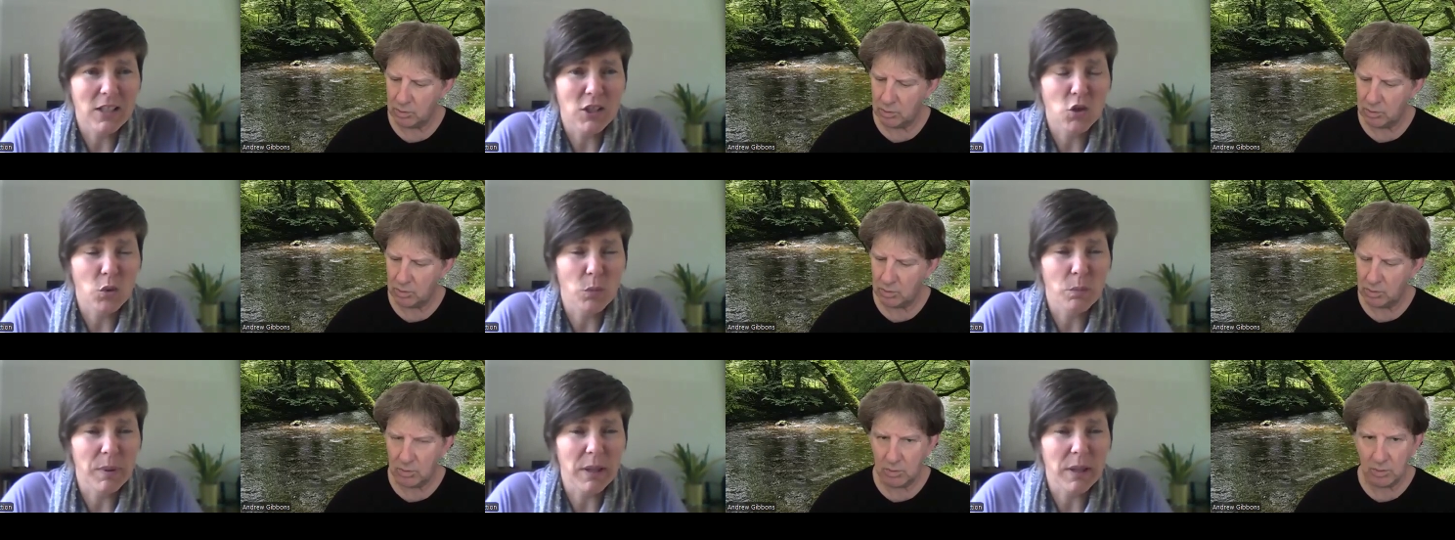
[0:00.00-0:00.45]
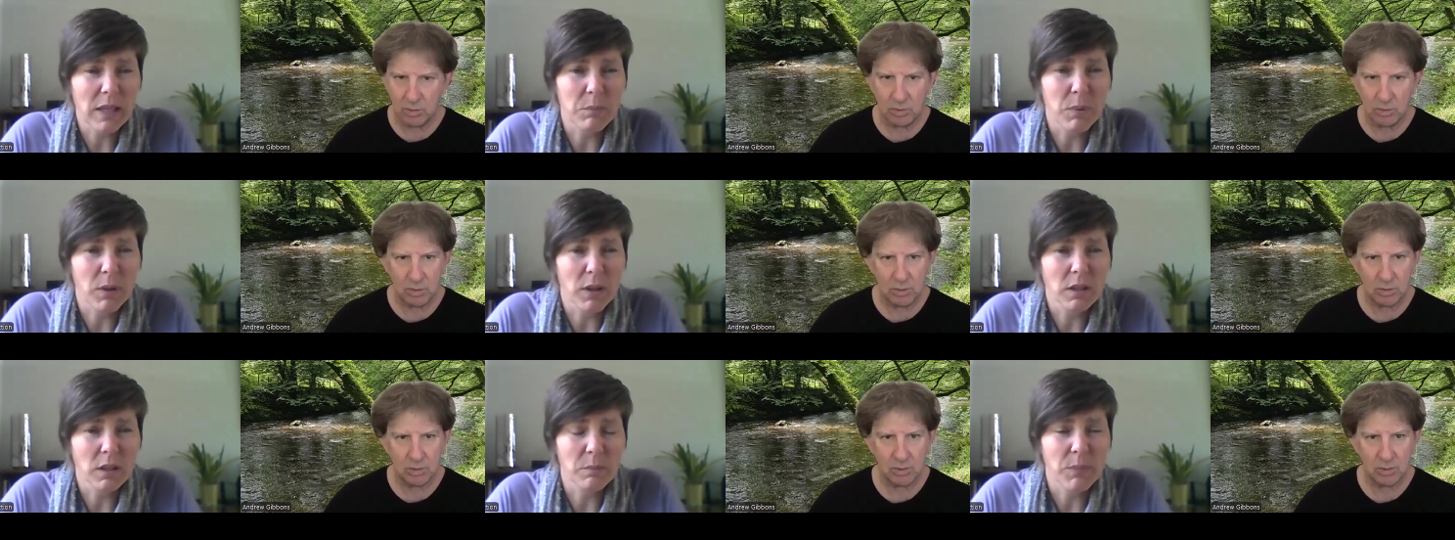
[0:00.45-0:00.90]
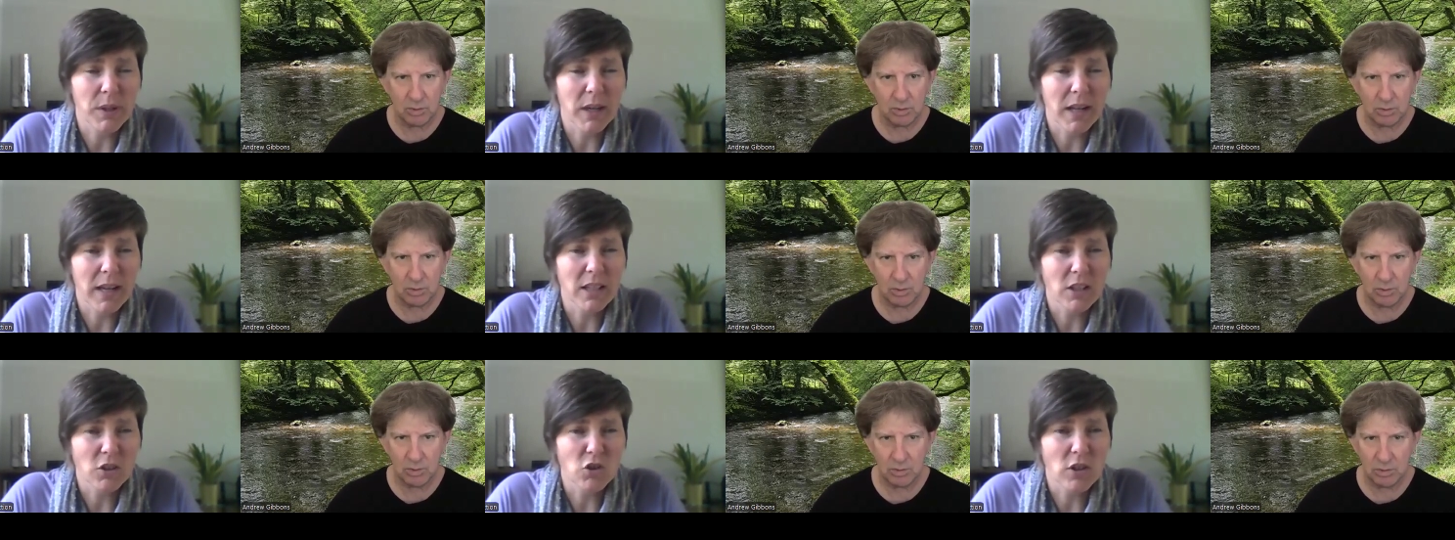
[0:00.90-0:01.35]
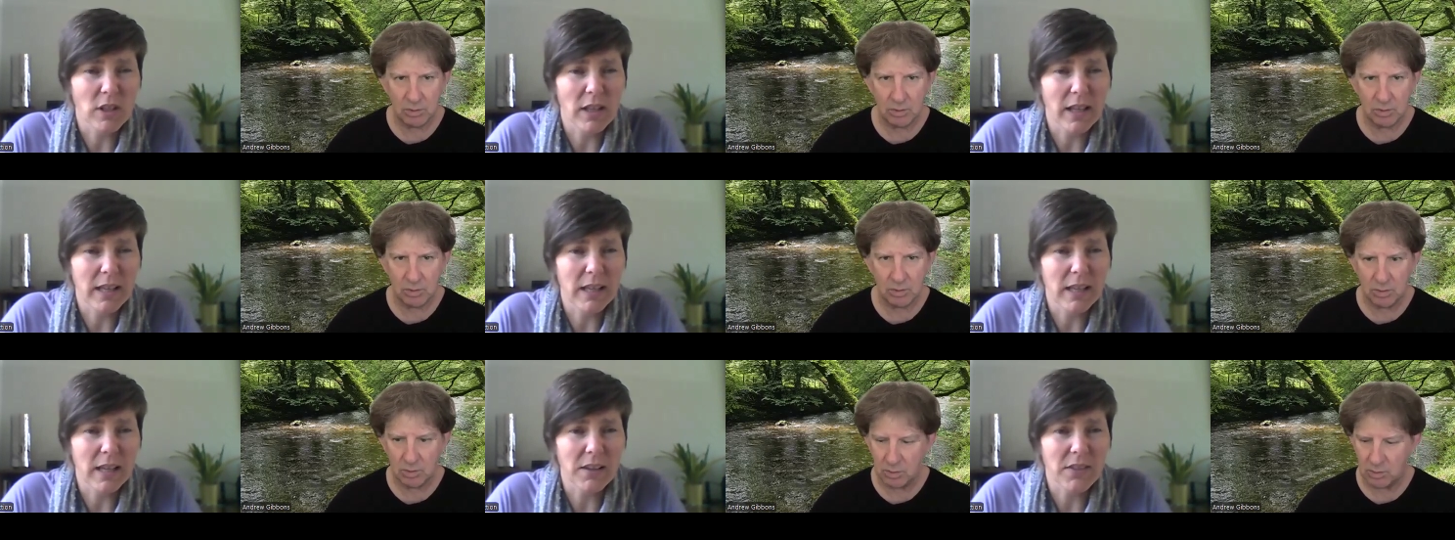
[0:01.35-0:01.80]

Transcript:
Speaker 1: to some people, but actually,